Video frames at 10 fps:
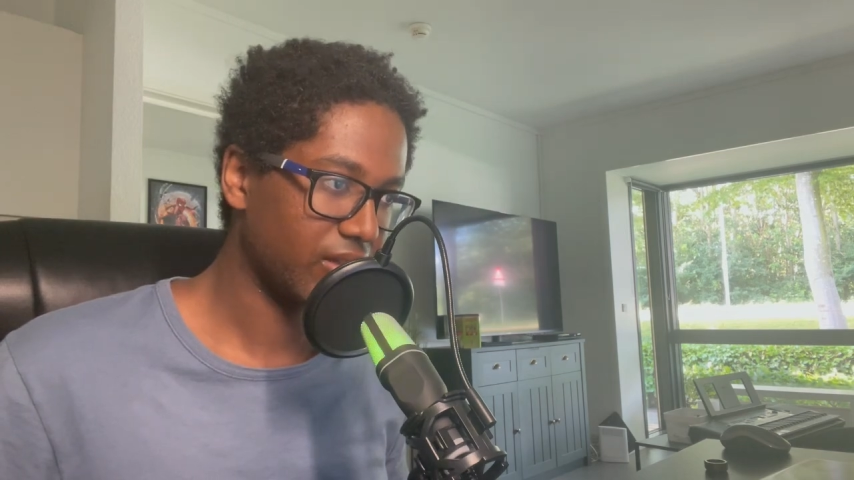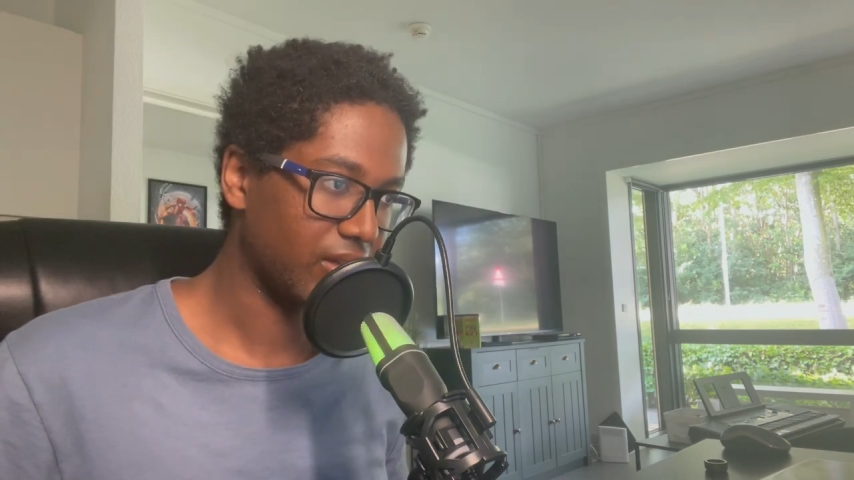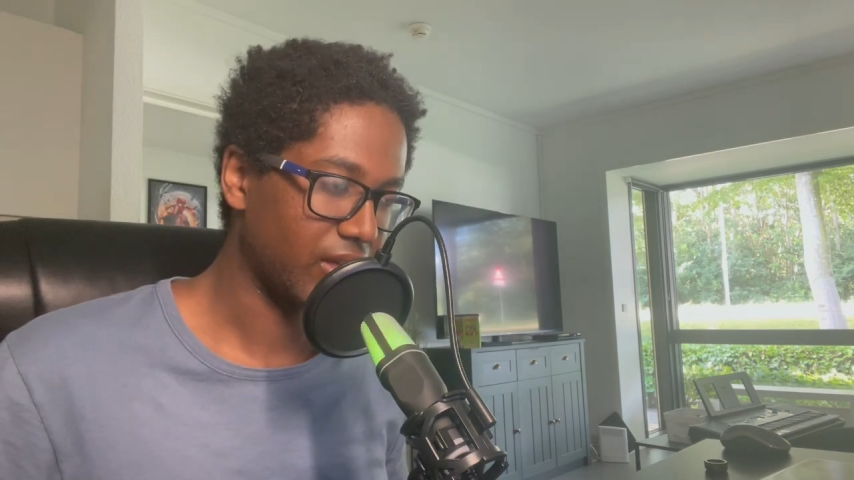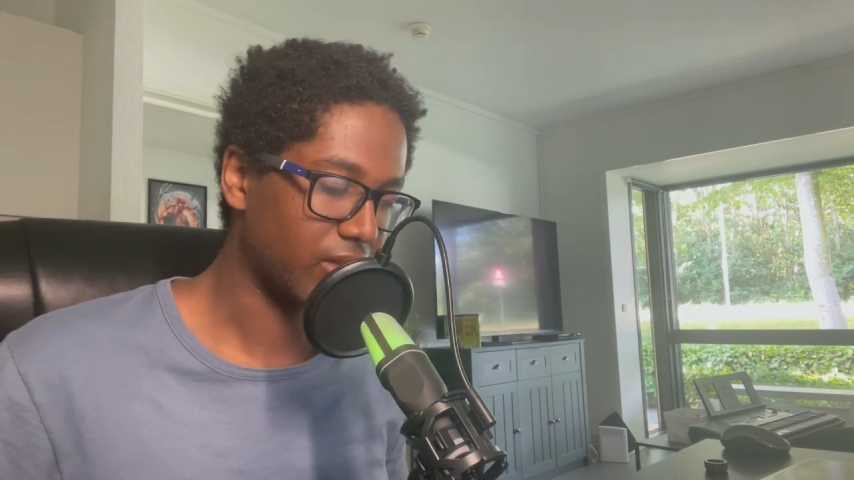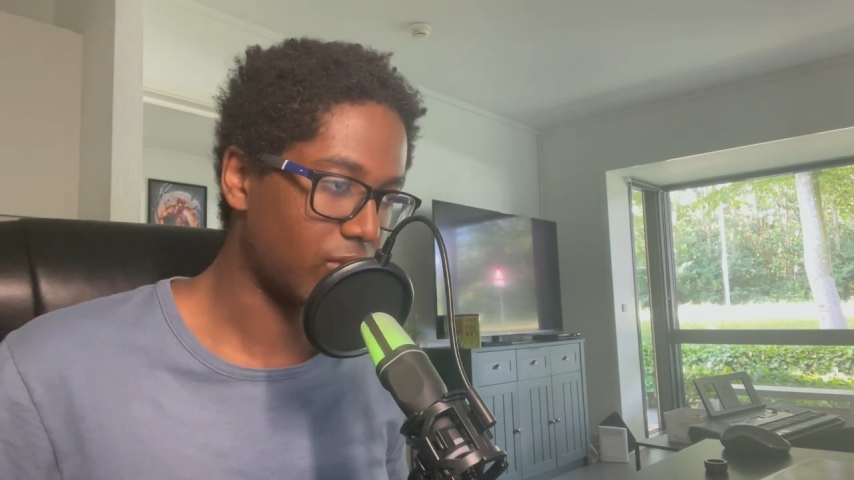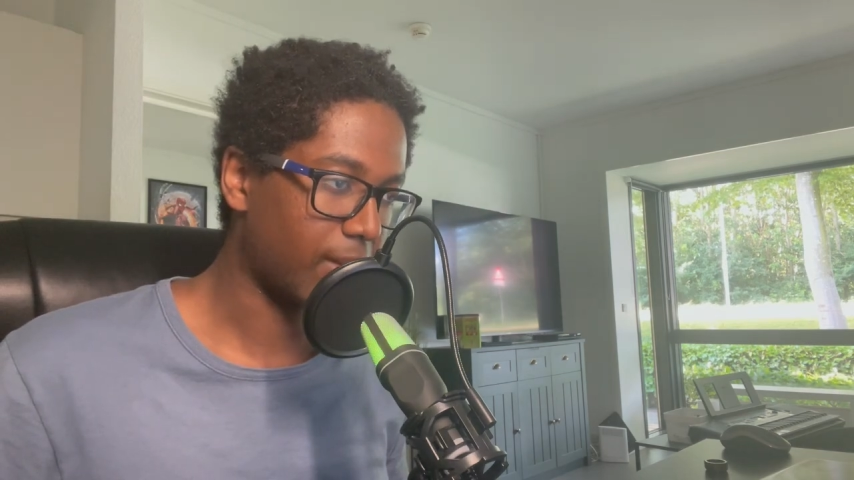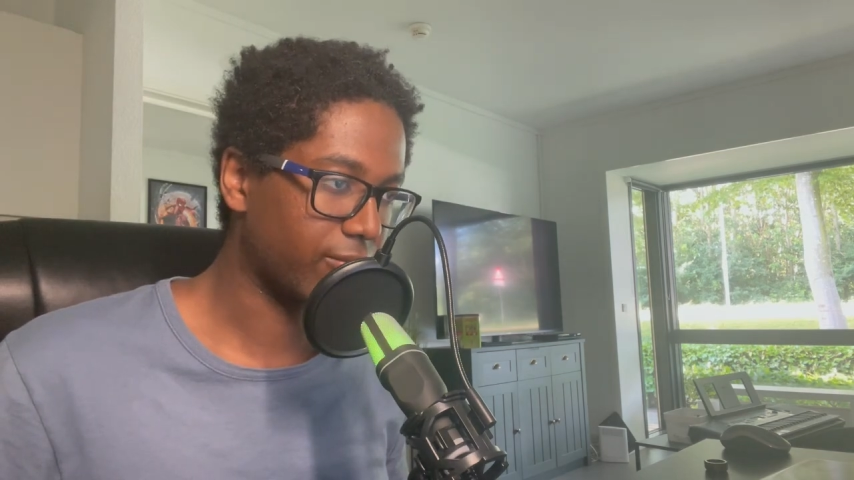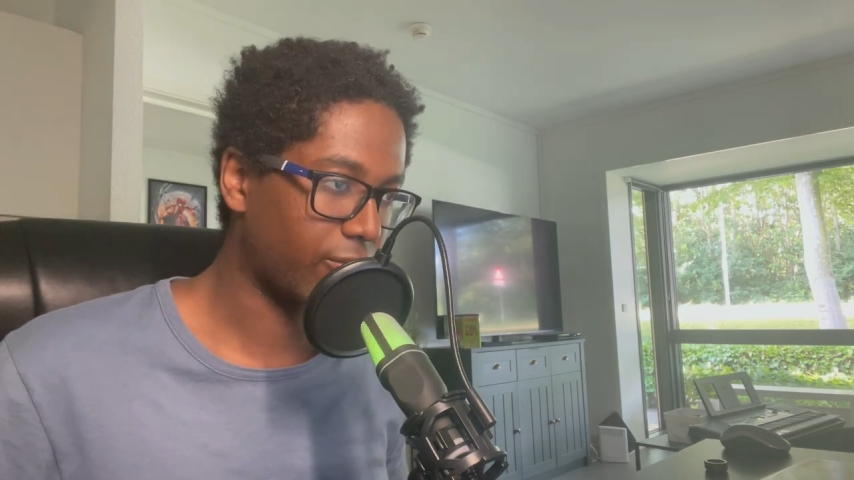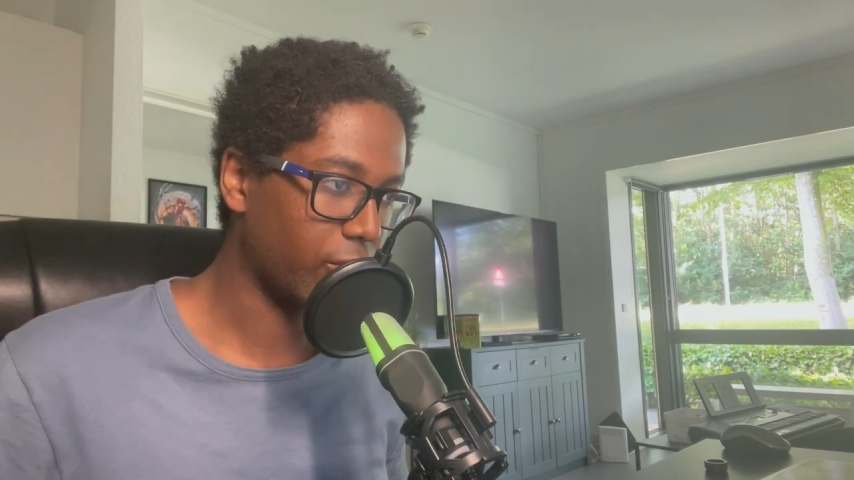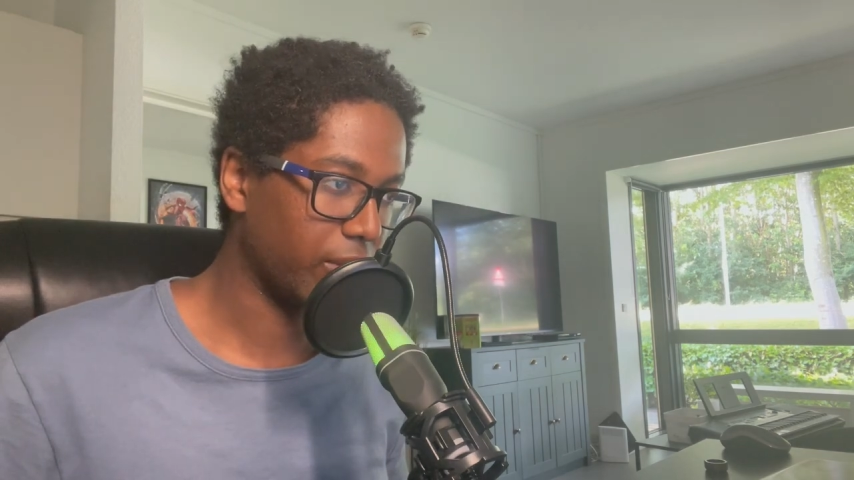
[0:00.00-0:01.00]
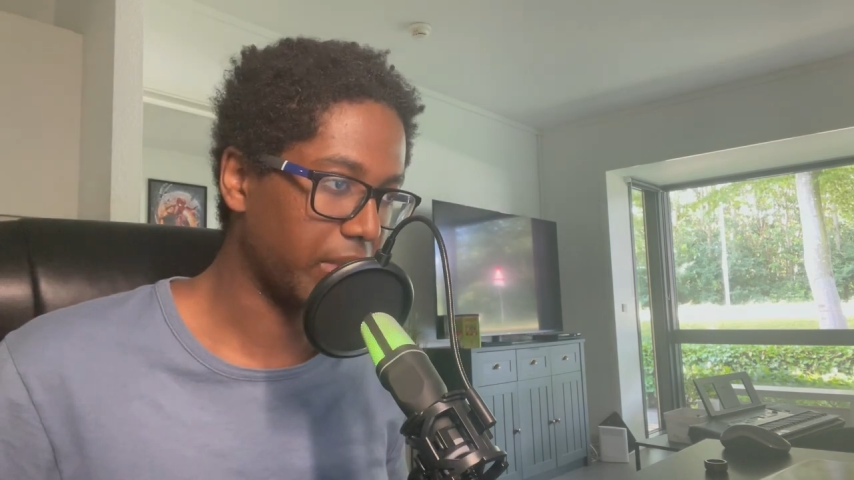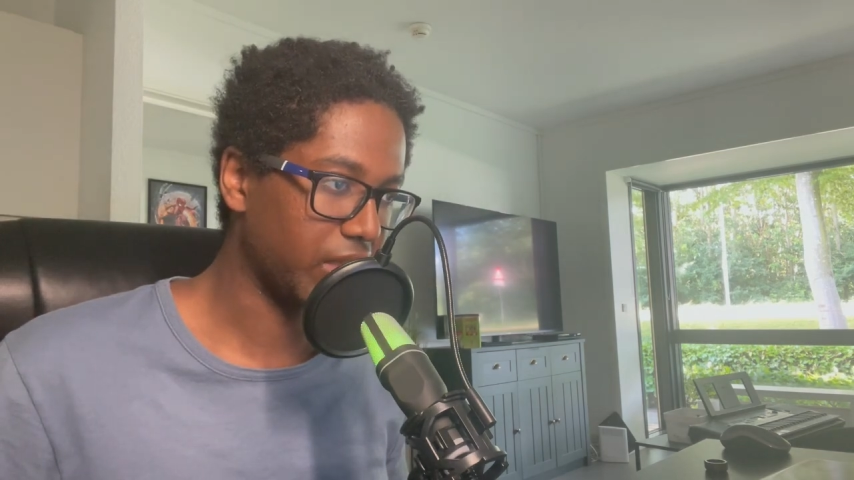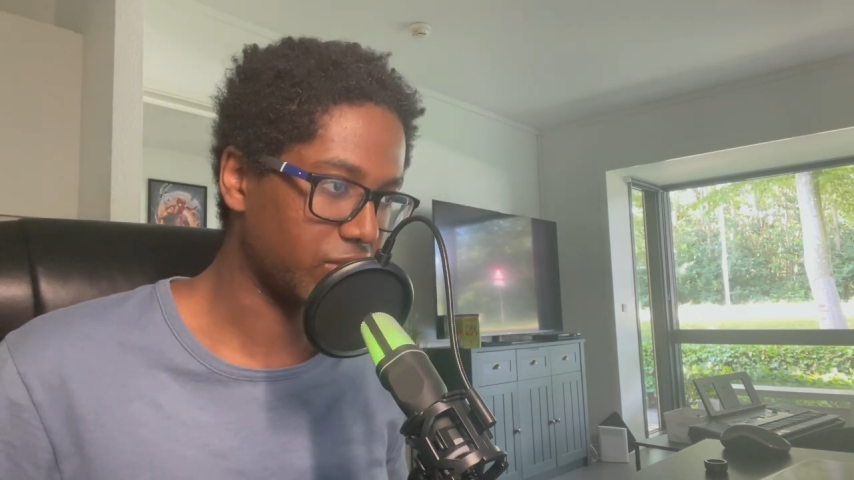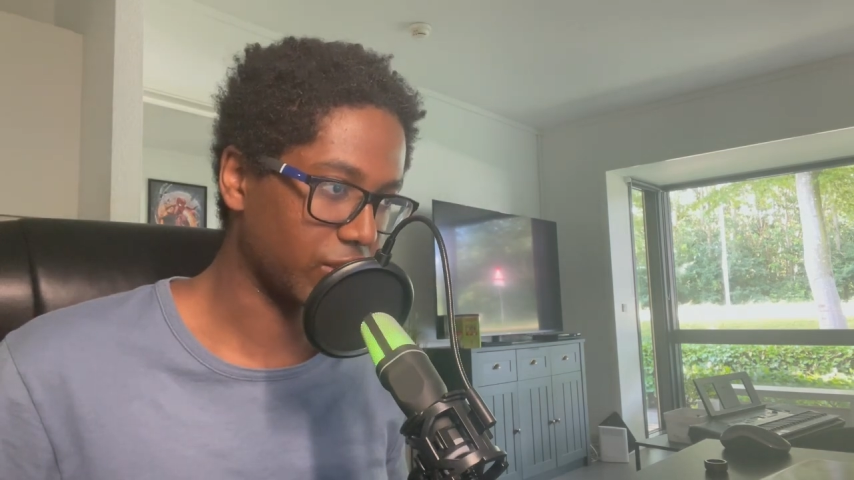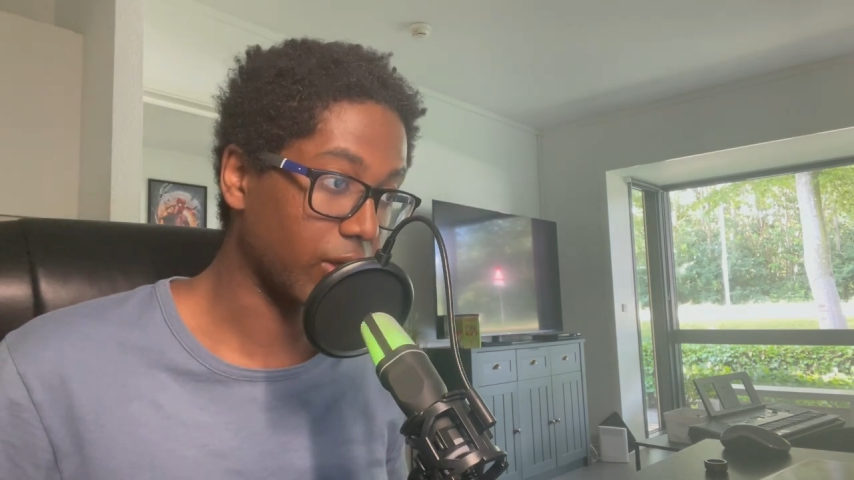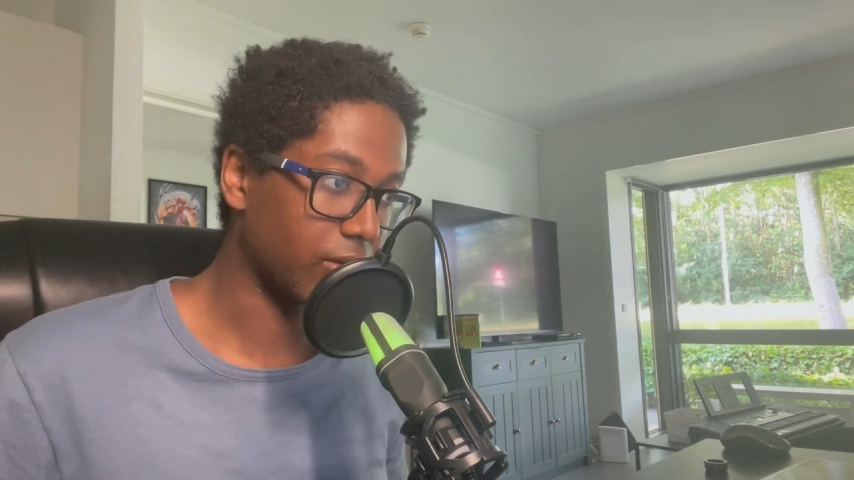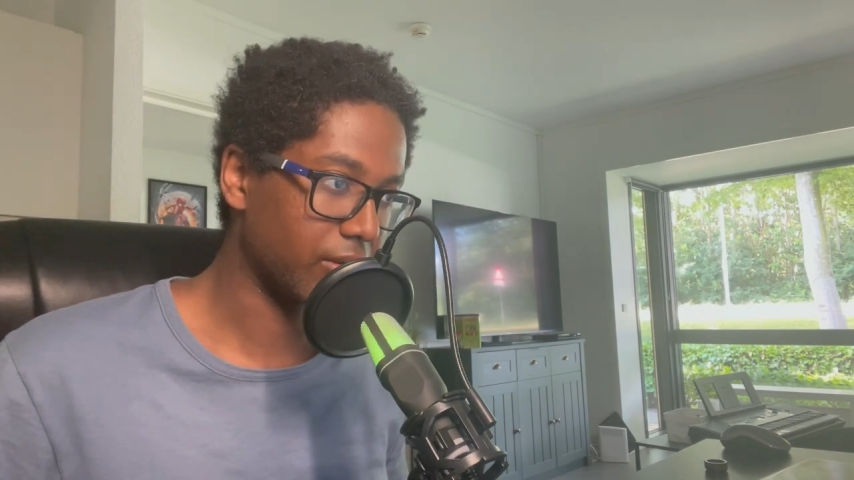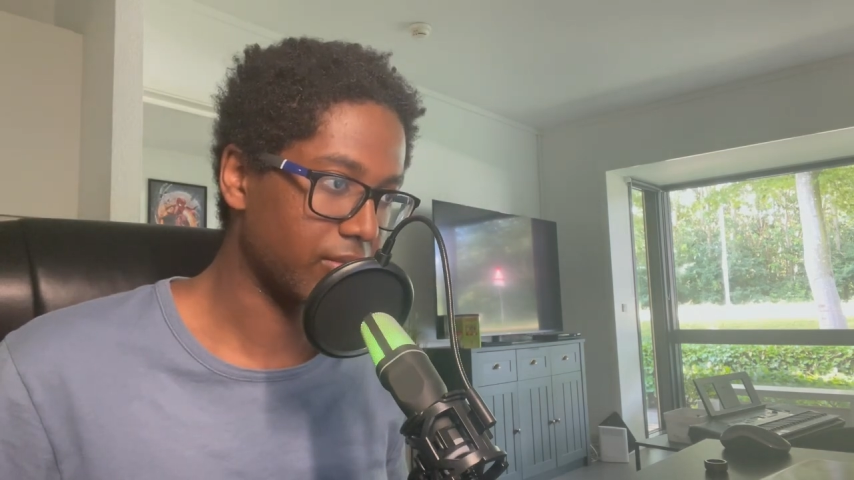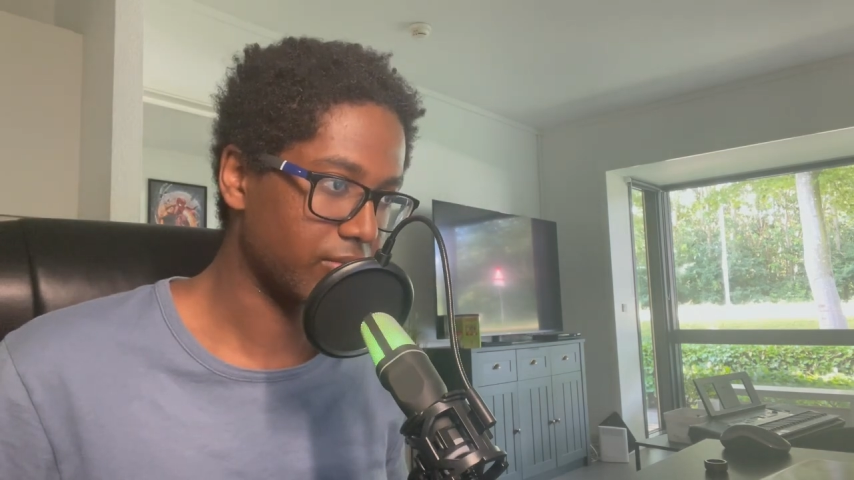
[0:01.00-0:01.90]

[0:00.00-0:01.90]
It dropped 40 minutes ago,